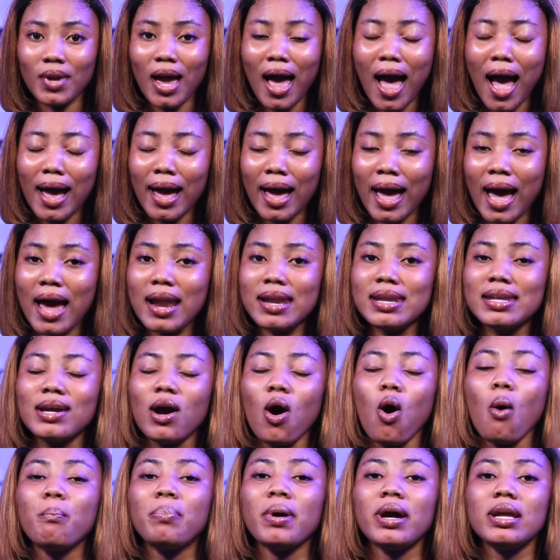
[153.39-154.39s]
I can't
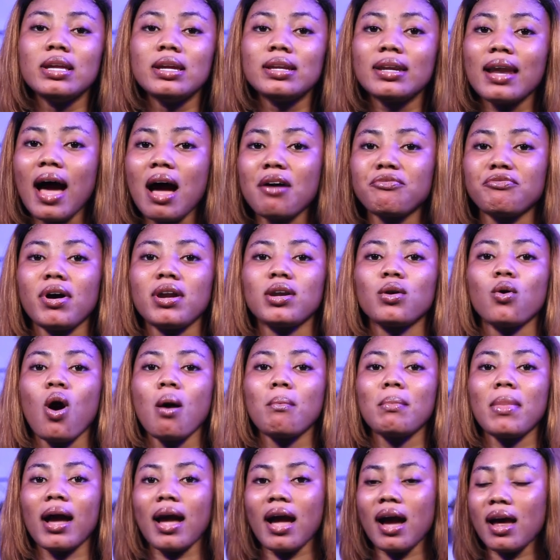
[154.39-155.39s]
your opinion now, find a
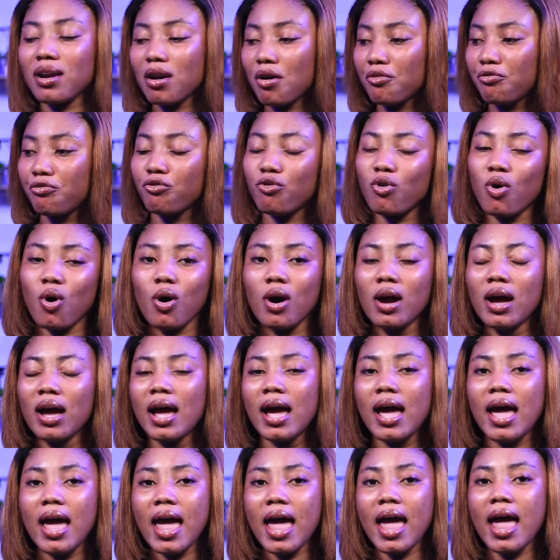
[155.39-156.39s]
hammer gun for
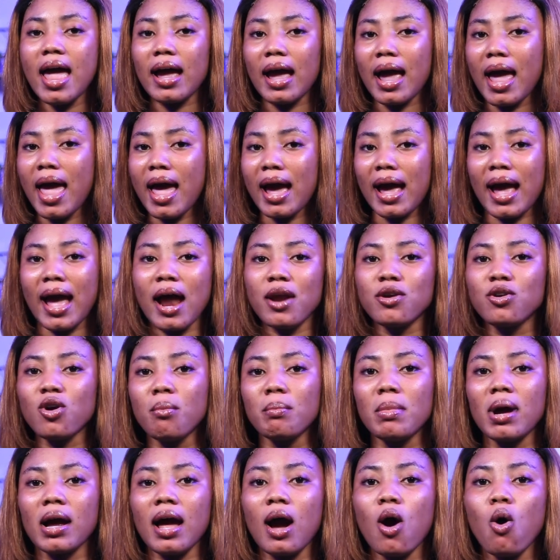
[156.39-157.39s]
air
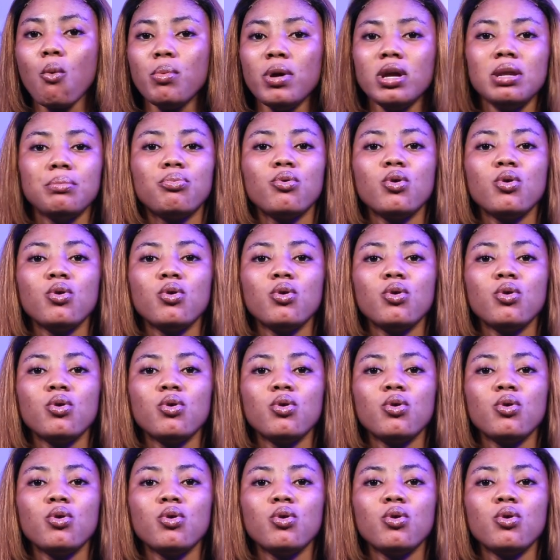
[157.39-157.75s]
canyon, because we